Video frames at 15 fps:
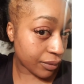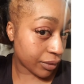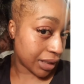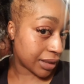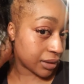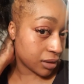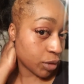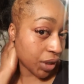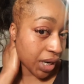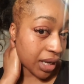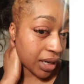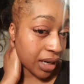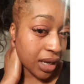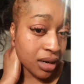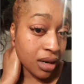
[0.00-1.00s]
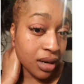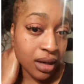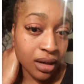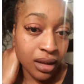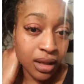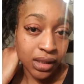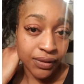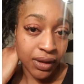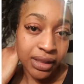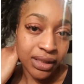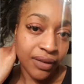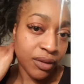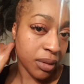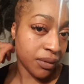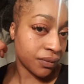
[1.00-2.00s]
I'm really disappointed in this for like
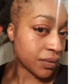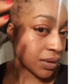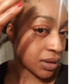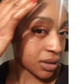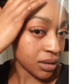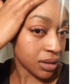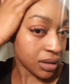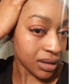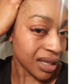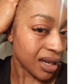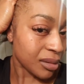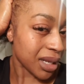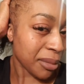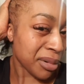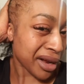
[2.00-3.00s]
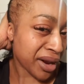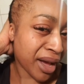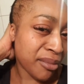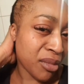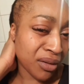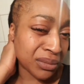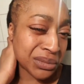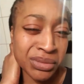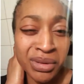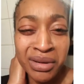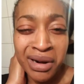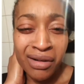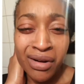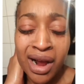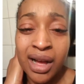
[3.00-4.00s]
7 months, because they're telling me like by 9 months, you're
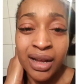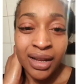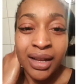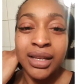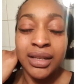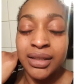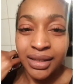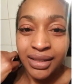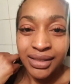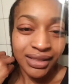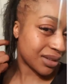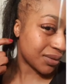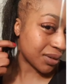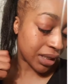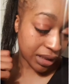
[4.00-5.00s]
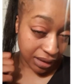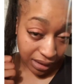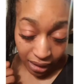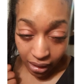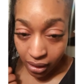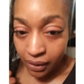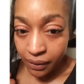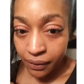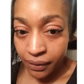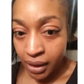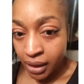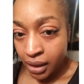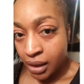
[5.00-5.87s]
going to see the full extent of